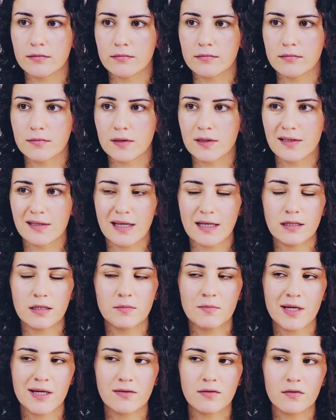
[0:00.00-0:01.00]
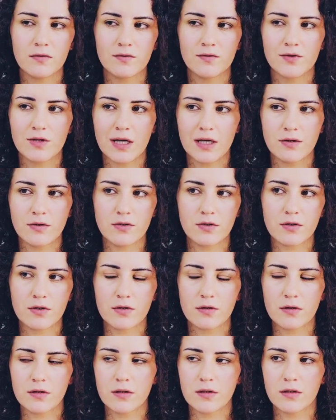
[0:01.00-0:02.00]
sentimental
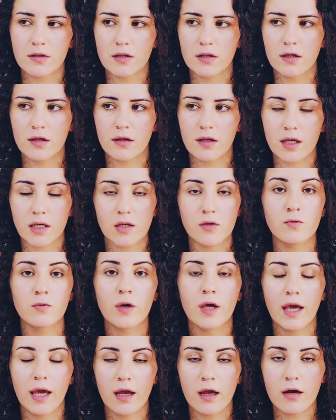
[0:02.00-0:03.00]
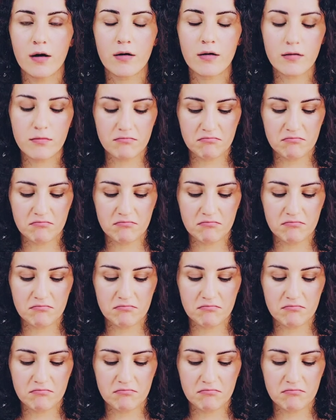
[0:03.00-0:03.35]
gestures that you care.